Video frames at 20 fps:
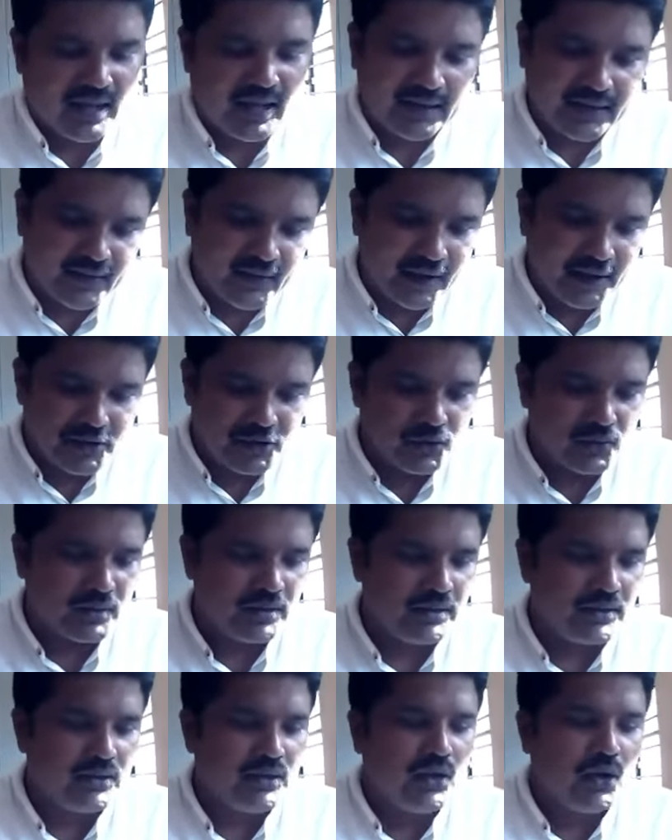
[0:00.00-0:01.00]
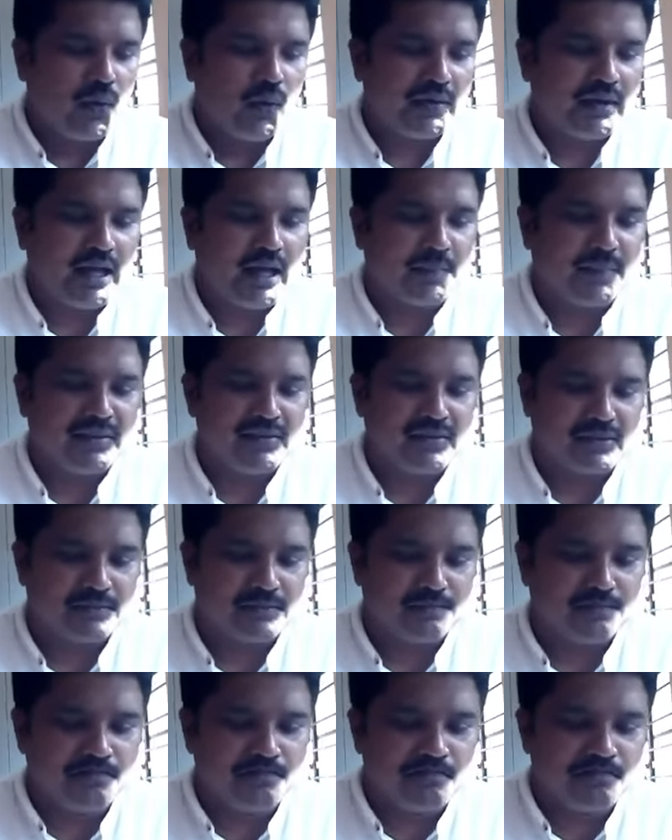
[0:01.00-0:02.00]
And gradually, what
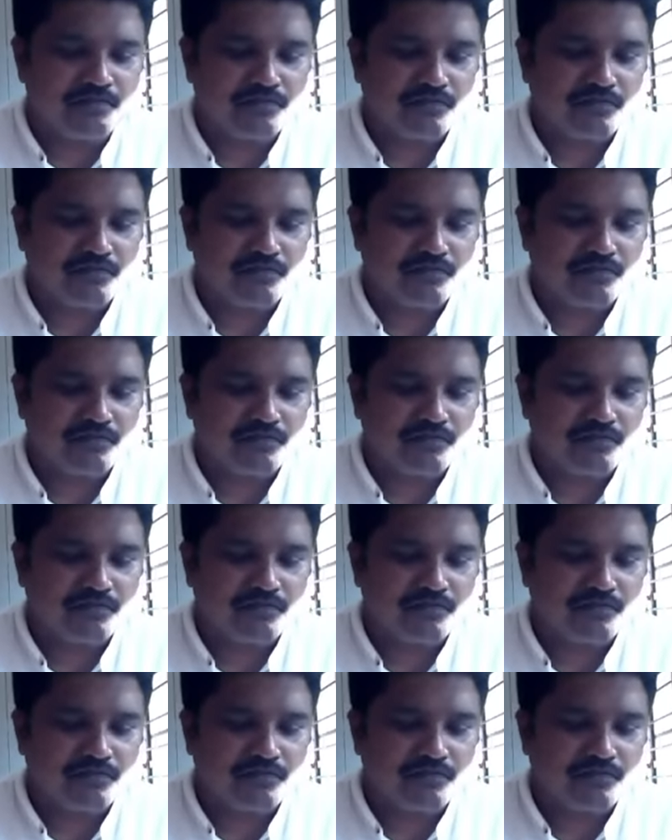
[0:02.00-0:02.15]
happens?